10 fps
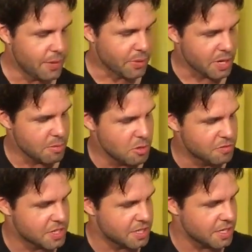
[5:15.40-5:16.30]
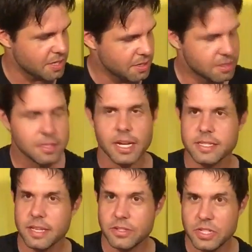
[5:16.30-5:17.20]
we're gonna move to the, did I
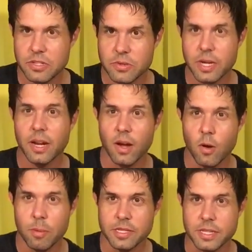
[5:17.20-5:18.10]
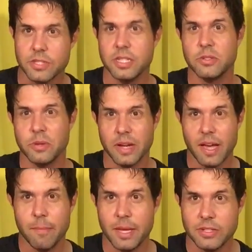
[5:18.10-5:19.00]
say G string? I hope I said G string.
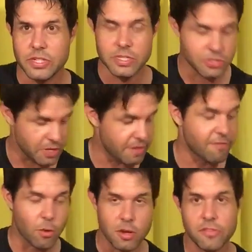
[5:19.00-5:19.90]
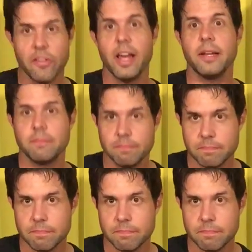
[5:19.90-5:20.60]
I meant G string. 4th fret.